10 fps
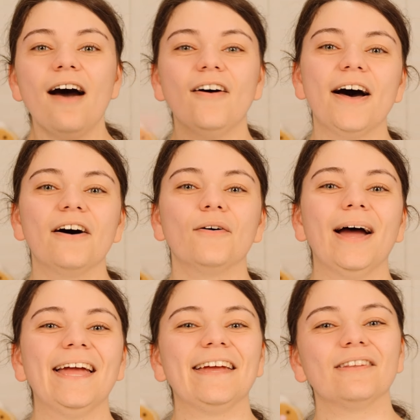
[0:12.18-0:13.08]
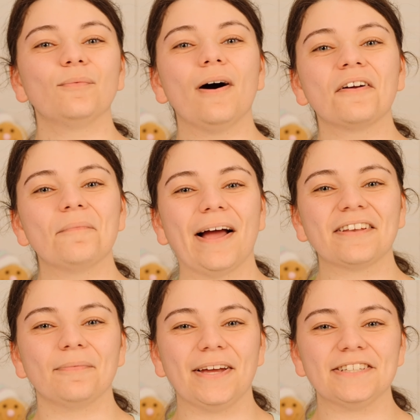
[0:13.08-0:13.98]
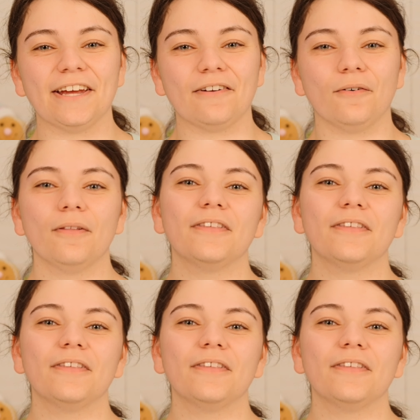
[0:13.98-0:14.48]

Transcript: Hello and welcome back to my channel.